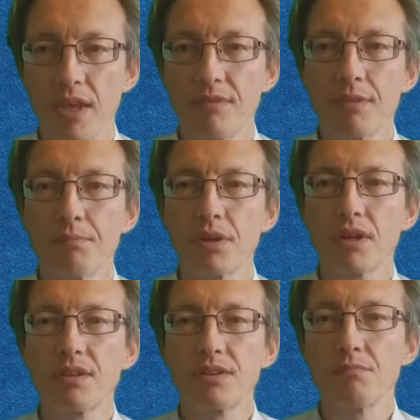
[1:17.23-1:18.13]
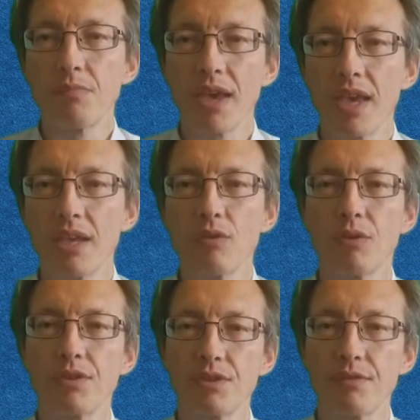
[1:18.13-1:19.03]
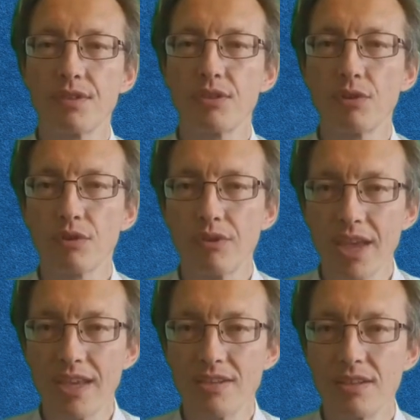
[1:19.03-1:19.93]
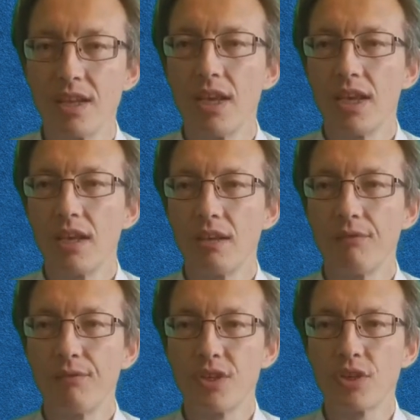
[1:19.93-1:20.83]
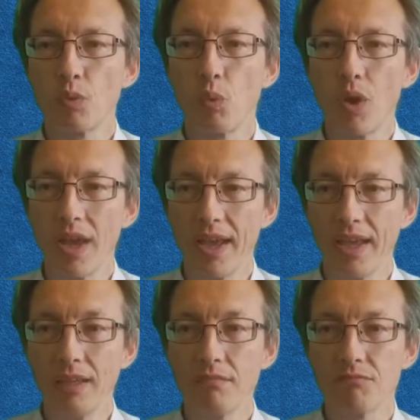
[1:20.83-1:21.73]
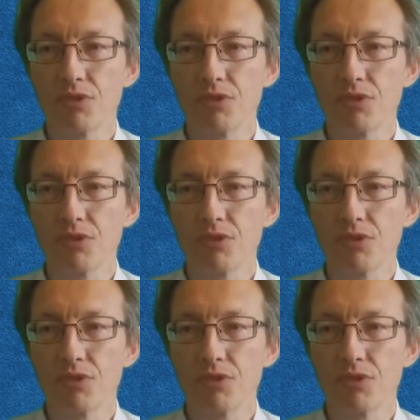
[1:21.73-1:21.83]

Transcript: If the product isn't made or the service is not created in an efficient way,